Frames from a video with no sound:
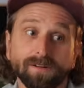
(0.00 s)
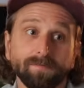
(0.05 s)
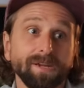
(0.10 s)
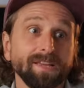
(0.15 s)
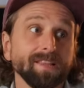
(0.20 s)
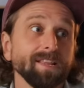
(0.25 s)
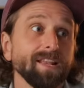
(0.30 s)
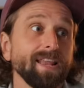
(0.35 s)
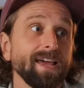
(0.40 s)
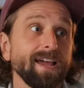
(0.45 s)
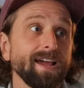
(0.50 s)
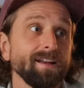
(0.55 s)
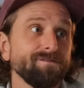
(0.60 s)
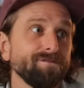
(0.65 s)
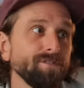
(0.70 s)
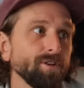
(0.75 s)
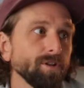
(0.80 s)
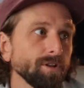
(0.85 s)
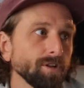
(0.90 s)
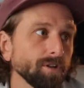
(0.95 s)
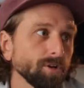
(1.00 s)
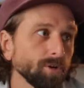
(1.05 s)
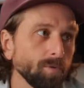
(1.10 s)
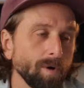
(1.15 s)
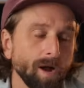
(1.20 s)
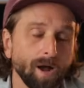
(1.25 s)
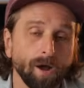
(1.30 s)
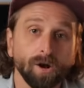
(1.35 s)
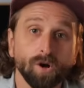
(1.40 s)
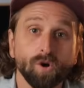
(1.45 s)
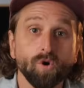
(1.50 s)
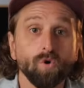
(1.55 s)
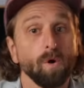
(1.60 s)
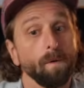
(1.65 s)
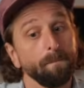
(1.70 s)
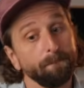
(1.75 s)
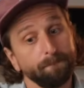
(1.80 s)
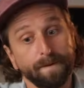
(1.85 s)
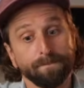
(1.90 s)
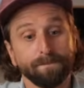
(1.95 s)
be in the landfill in a little while.
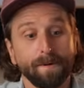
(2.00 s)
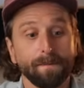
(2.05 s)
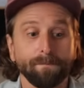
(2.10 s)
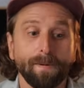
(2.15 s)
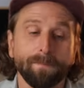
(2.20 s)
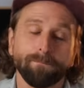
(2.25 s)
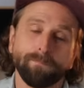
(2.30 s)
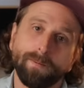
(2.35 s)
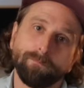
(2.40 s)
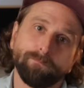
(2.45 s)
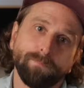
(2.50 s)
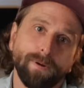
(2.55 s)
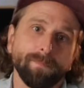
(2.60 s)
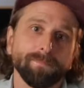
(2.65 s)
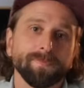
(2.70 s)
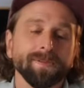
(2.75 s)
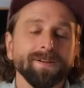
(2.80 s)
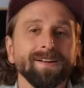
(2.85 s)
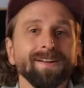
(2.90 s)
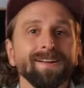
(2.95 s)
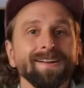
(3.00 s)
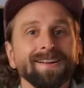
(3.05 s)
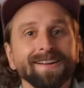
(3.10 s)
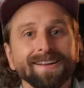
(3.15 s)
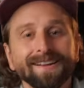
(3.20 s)
Cool. These